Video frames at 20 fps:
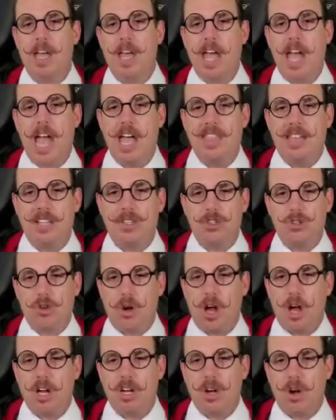and that's
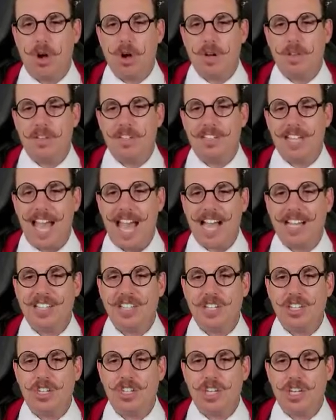draw a card, and this
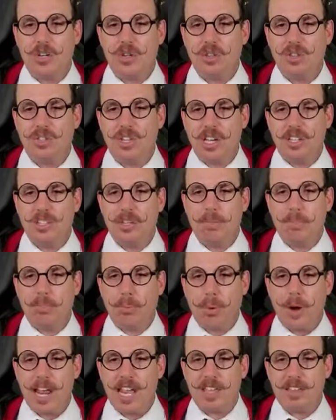Axie shield doesn't
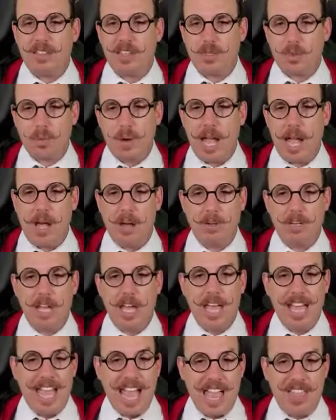break this round.
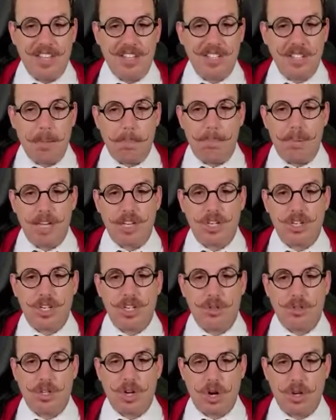And this is a big
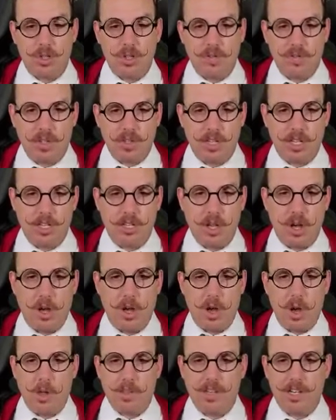shield card. So if you look at
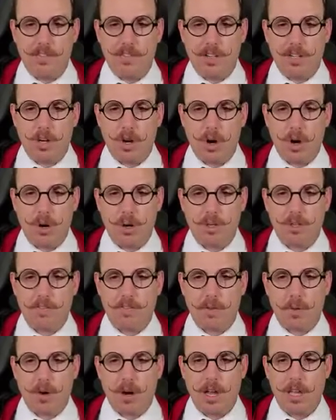all the different cards
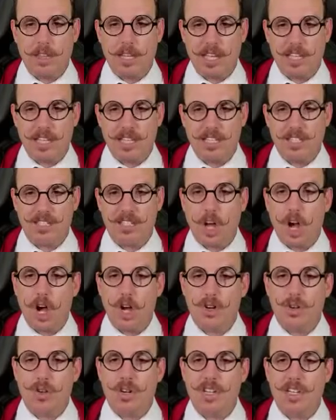for this is
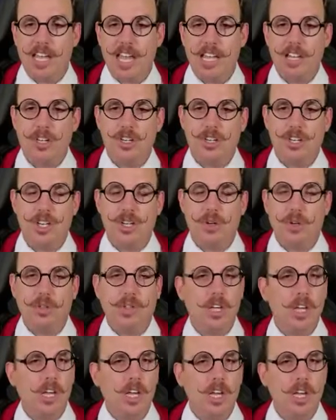110
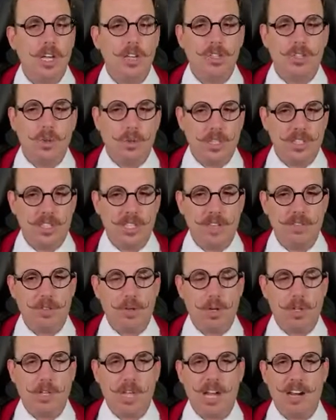shield. So this gives
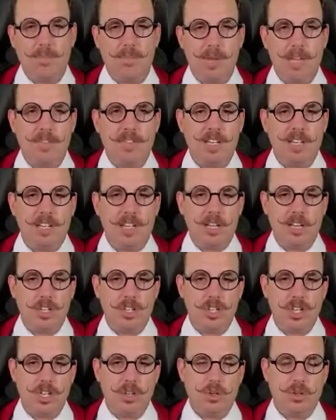you a lot of beefy
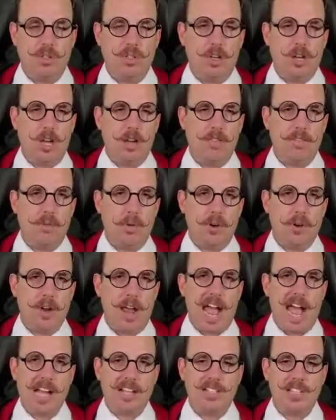shield for
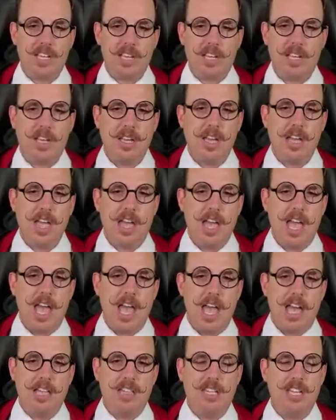your Axie.
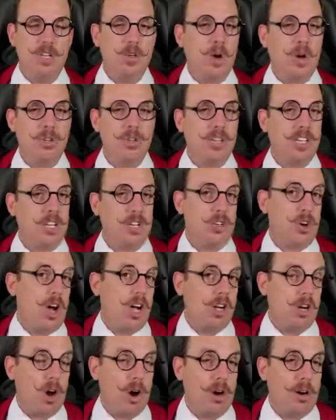And then you also get to
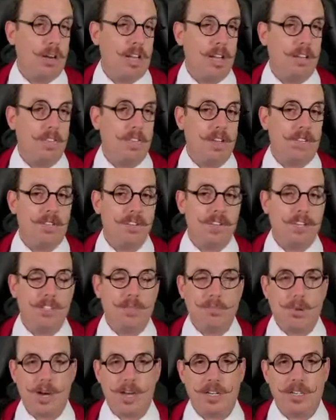draw a card if it
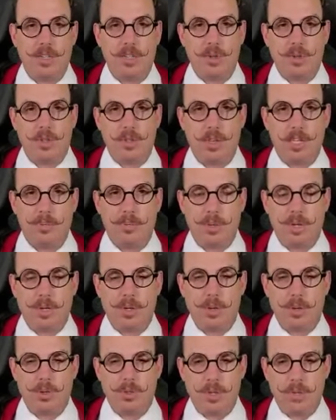doesn't break too. So that's pretty
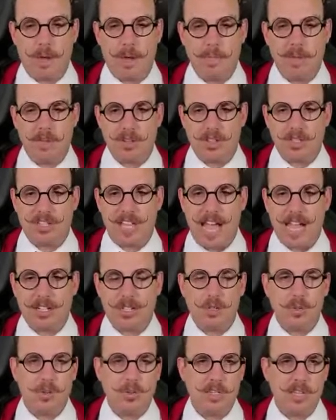cool. So you might be able to
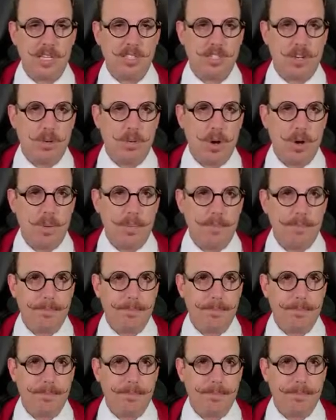stack 2 of these in a row.